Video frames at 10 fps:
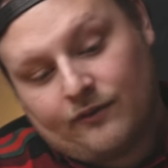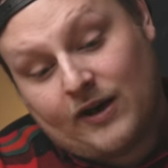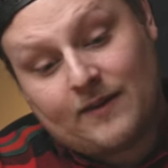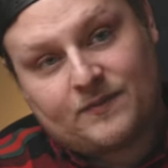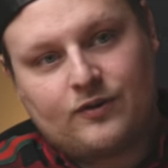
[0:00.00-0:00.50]

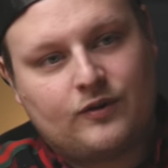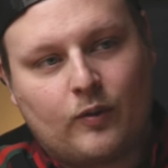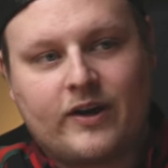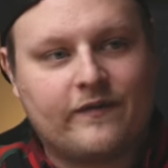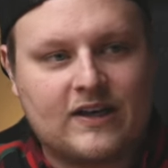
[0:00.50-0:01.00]
right up to
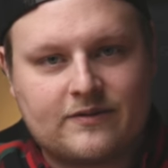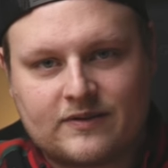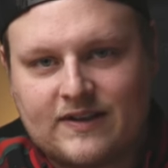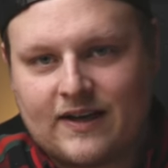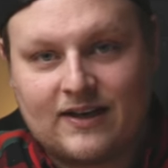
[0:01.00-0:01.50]
20 frames per
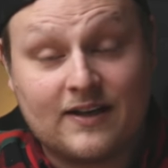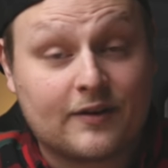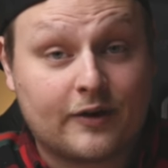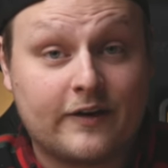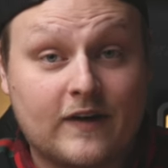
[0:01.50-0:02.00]
second and
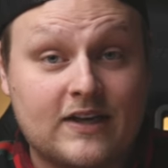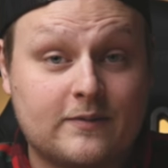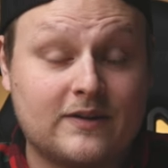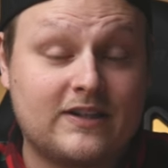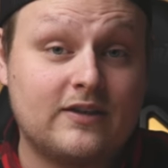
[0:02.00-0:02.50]
30 frames
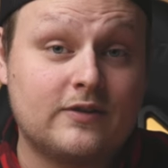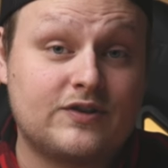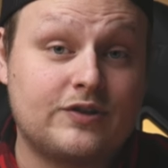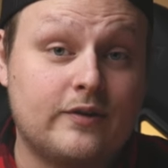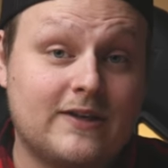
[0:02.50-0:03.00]
continuous
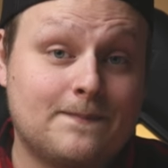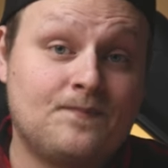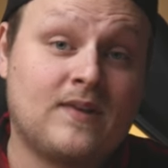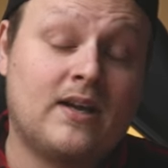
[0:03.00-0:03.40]
shooting.